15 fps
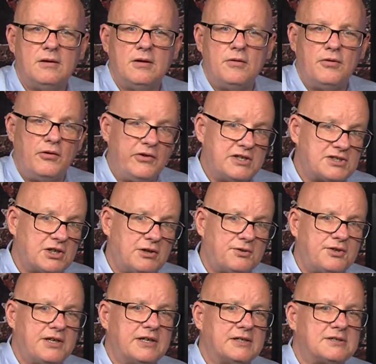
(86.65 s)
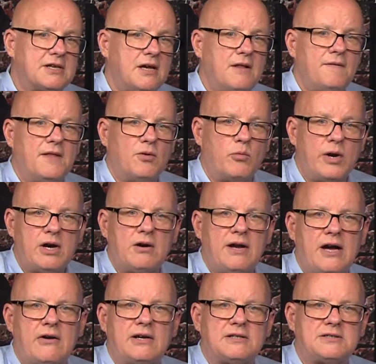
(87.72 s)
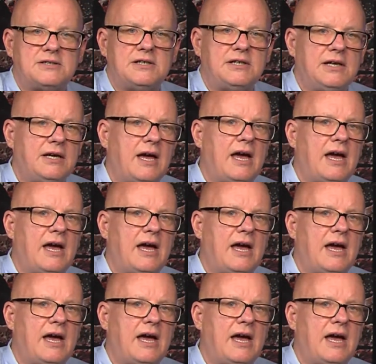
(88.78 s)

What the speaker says: The result is that we are now seeing